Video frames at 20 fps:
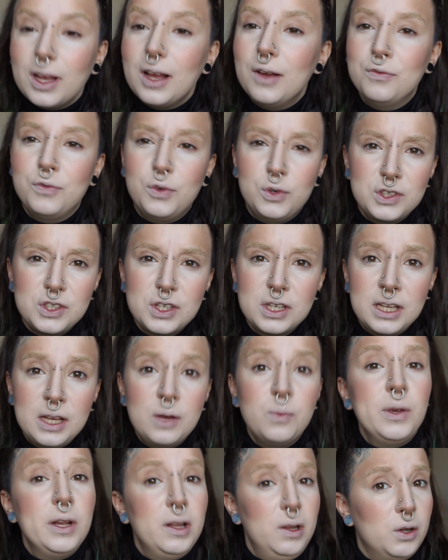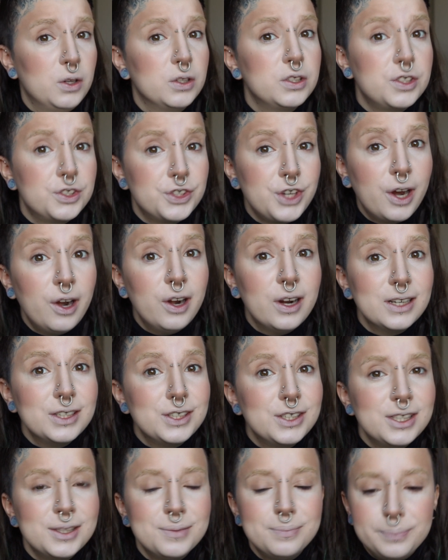unfortunately we lost
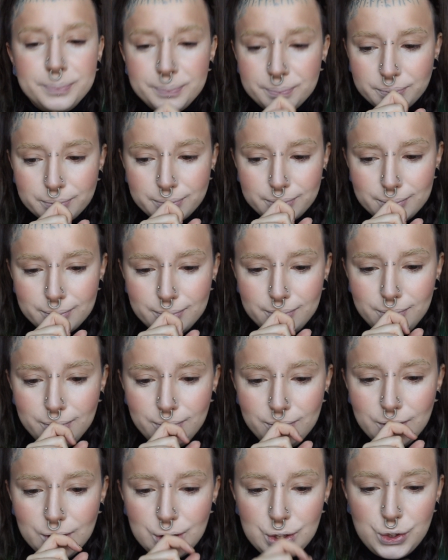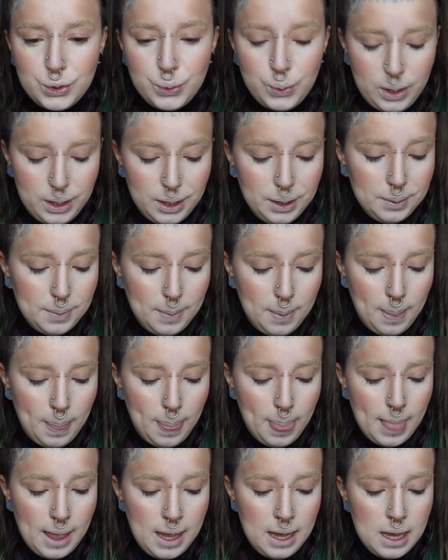Cherish to
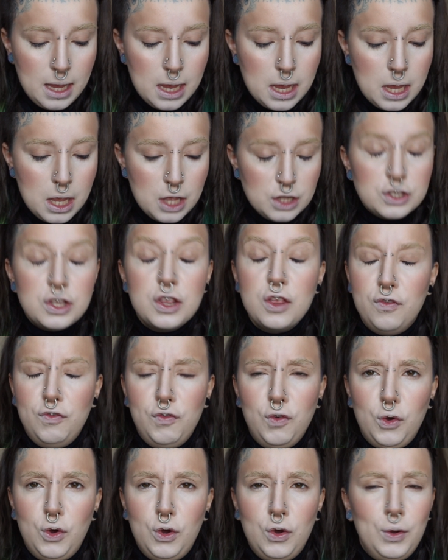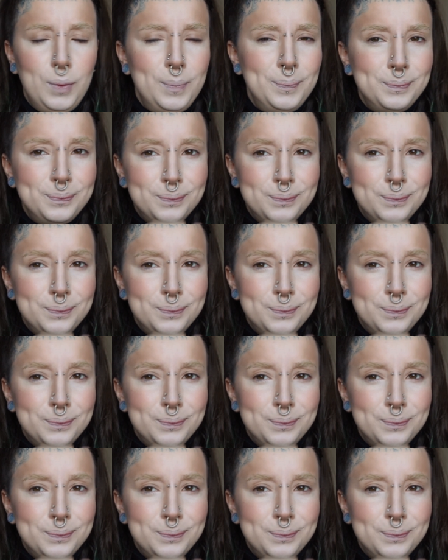the floor.